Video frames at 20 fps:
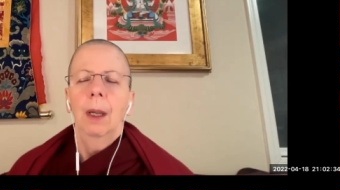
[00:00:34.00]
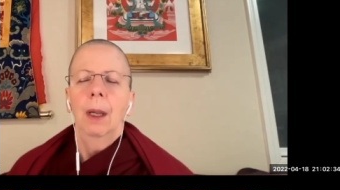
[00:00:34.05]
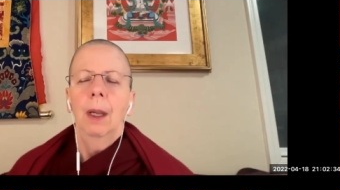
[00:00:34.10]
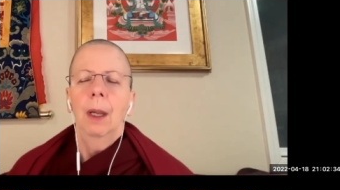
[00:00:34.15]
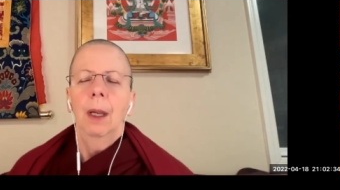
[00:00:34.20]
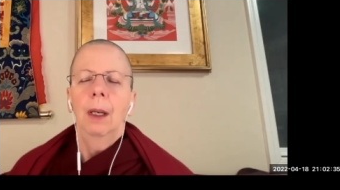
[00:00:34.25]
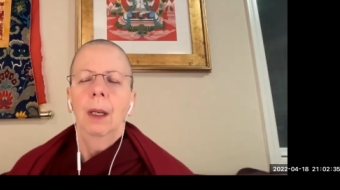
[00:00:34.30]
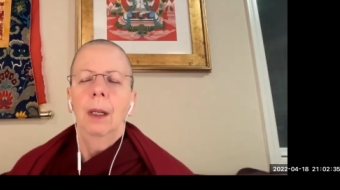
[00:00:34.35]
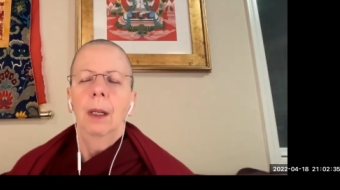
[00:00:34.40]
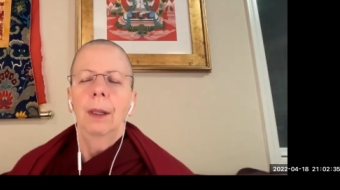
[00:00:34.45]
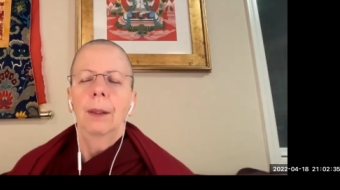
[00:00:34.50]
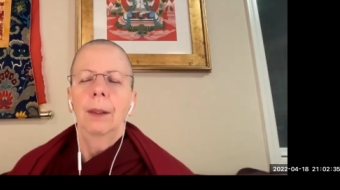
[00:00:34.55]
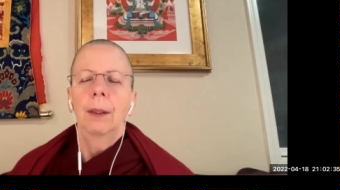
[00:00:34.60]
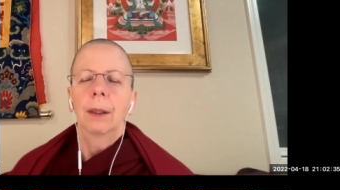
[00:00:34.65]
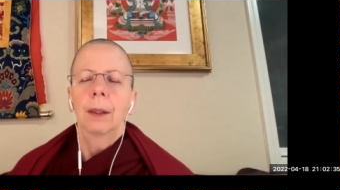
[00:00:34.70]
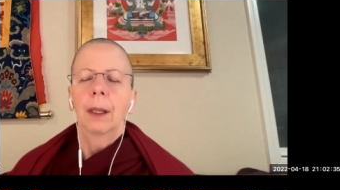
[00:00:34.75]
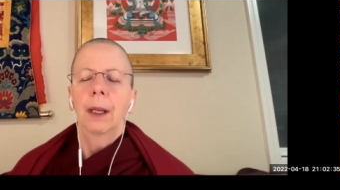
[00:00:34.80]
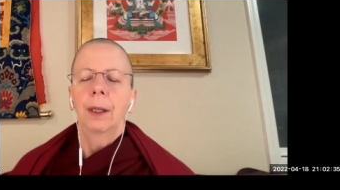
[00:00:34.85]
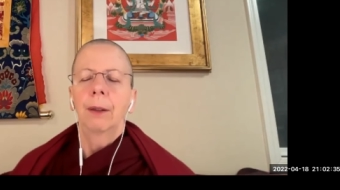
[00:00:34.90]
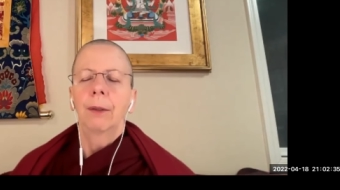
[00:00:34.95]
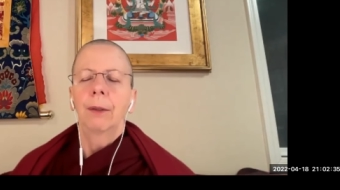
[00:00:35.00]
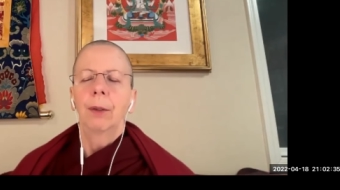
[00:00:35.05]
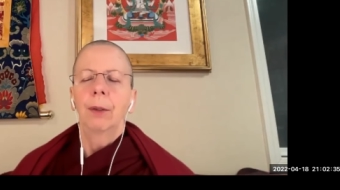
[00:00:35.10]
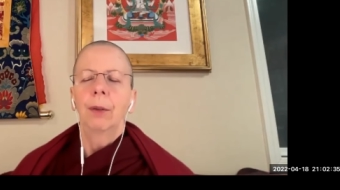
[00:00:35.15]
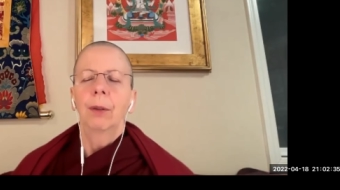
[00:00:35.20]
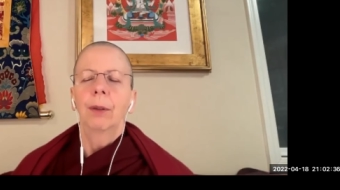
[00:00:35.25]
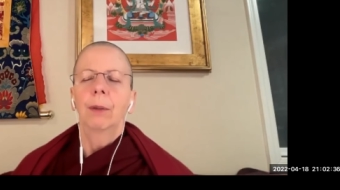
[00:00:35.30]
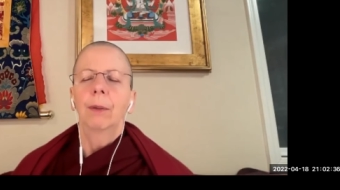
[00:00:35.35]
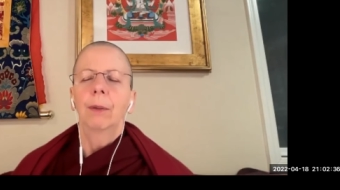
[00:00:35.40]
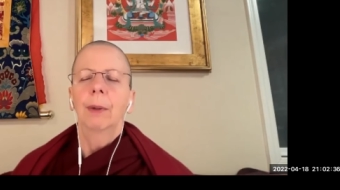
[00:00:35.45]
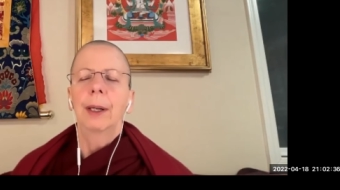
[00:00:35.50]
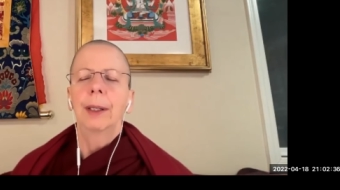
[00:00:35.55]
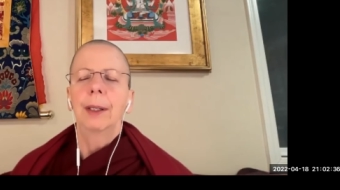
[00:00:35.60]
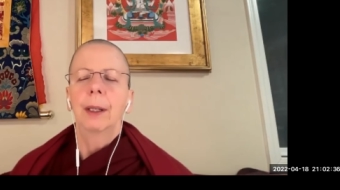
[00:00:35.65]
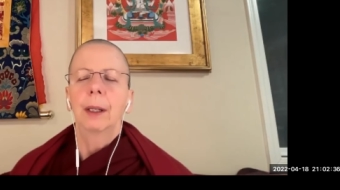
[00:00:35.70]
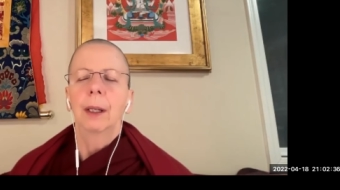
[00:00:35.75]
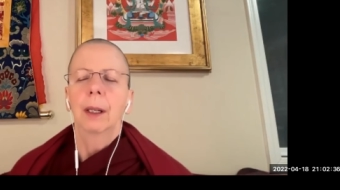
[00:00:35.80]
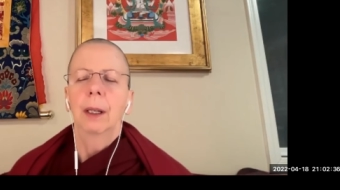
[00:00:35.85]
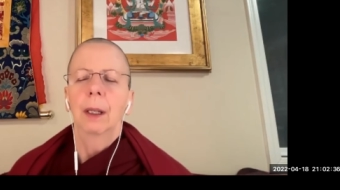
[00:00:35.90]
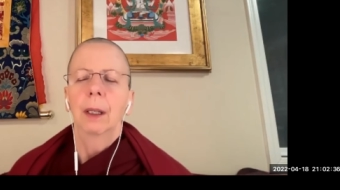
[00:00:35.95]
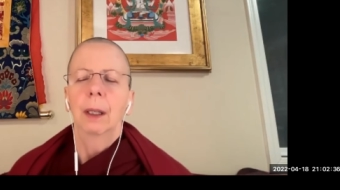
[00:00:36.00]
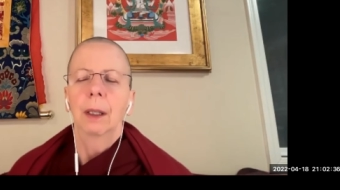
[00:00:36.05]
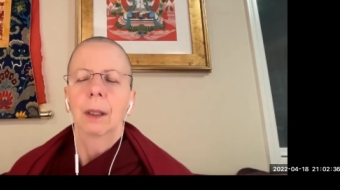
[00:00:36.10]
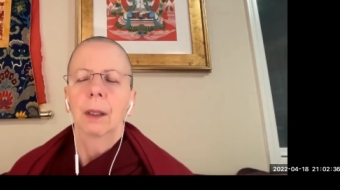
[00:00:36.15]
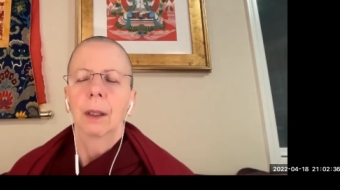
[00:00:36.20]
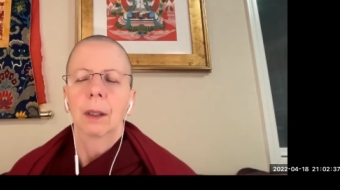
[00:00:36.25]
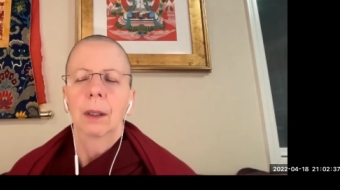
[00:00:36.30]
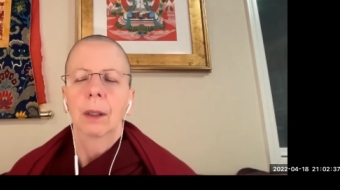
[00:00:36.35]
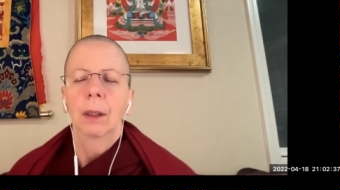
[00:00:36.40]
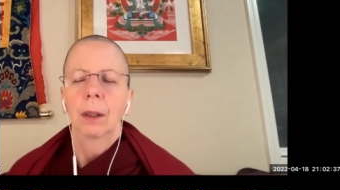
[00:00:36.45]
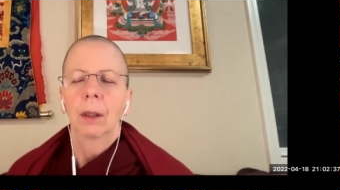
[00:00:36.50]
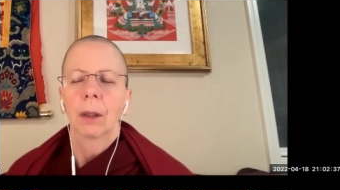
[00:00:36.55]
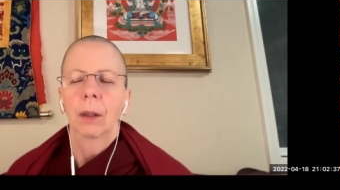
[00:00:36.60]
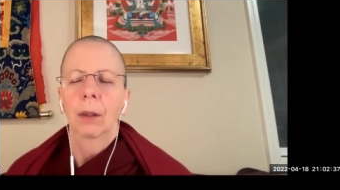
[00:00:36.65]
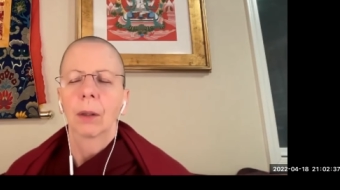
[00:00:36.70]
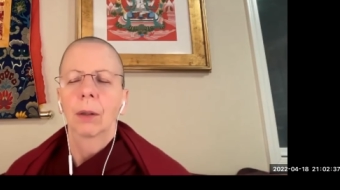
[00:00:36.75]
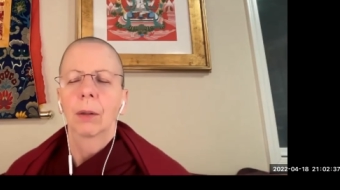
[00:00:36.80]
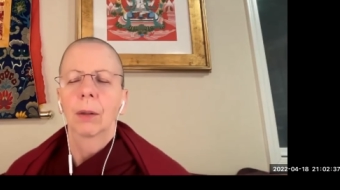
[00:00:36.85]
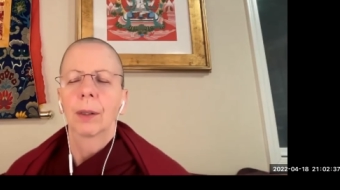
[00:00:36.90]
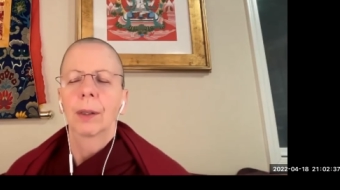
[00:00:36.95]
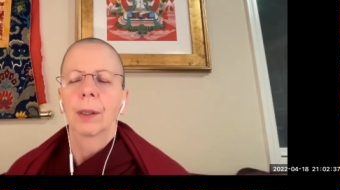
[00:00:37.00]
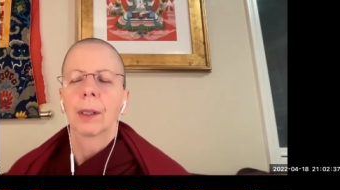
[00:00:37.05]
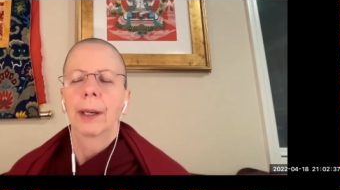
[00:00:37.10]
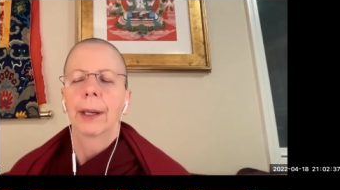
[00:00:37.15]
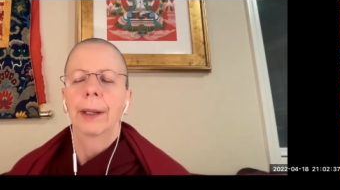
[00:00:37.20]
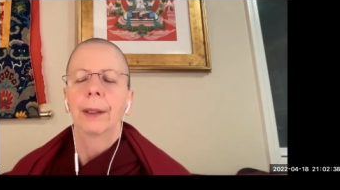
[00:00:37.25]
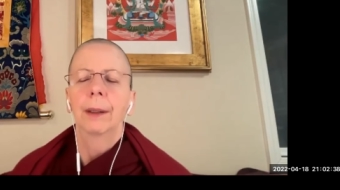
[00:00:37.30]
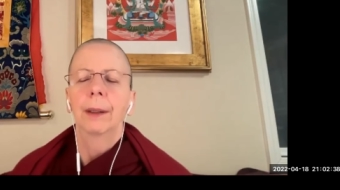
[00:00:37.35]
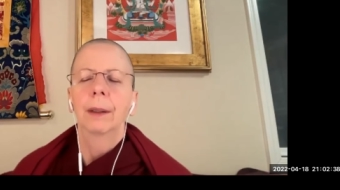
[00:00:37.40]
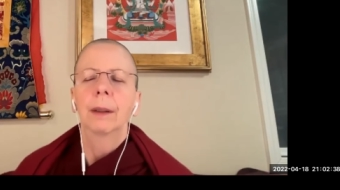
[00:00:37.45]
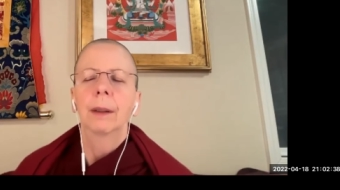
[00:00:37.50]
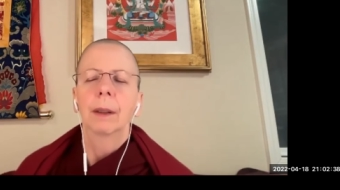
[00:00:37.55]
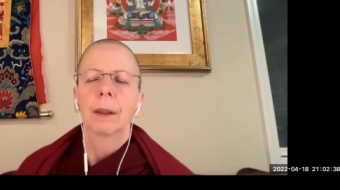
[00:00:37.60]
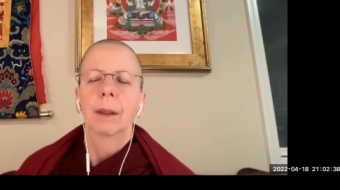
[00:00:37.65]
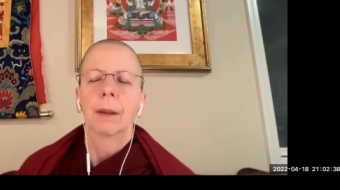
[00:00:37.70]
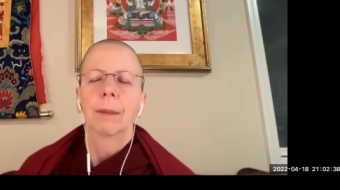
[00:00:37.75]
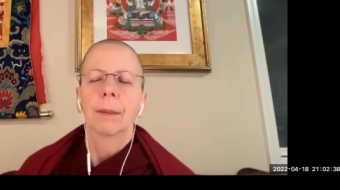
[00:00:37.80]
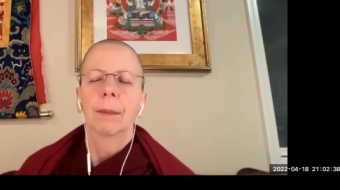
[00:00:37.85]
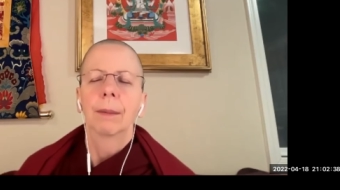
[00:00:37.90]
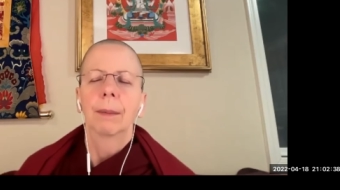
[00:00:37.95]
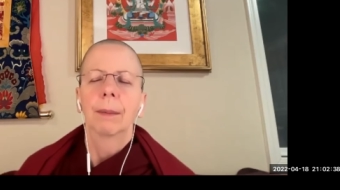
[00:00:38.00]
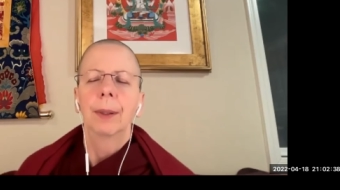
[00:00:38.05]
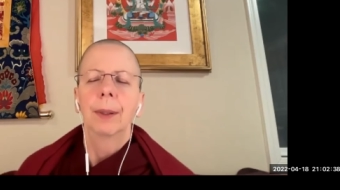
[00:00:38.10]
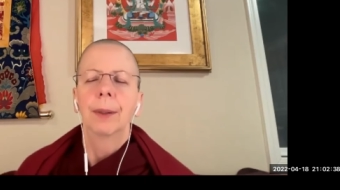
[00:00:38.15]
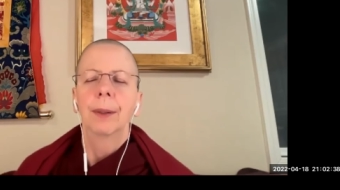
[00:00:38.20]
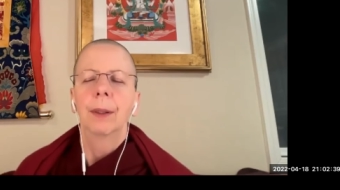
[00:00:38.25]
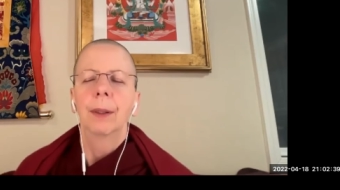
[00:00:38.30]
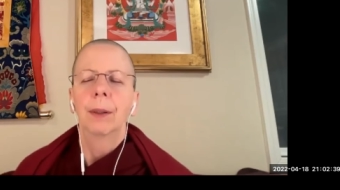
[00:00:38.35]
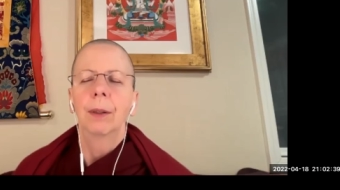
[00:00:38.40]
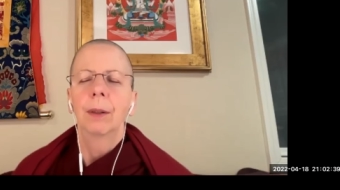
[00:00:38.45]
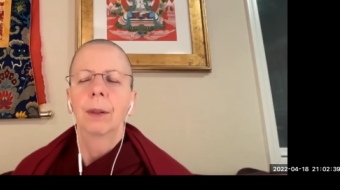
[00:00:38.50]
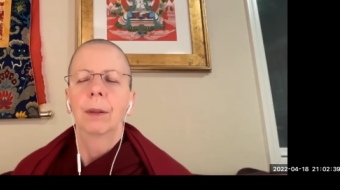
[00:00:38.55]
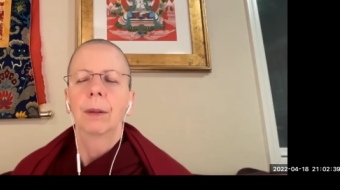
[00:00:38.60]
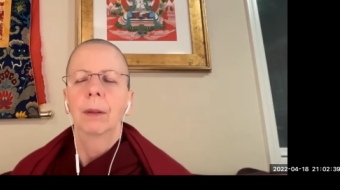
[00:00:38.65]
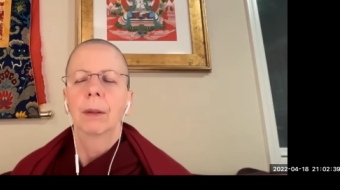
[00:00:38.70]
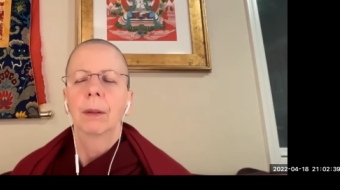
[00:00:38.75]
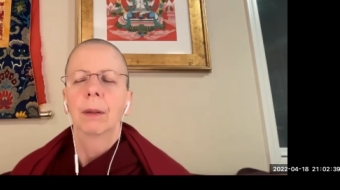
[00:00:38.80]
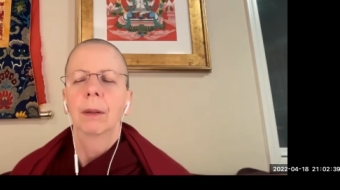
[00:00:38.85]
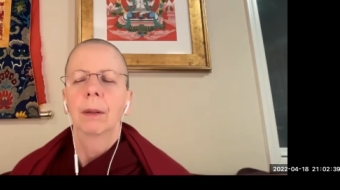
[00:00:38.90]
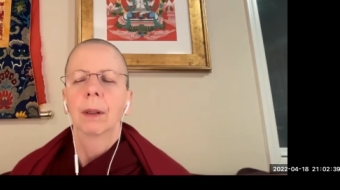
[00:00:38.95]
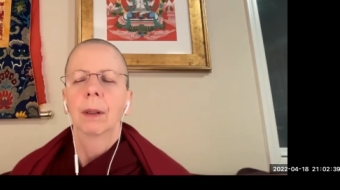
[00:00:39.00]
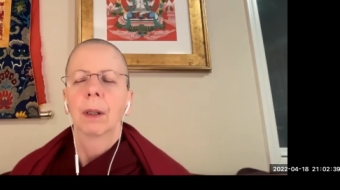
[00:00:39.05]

And other than that, if you're in the regular cross legged position,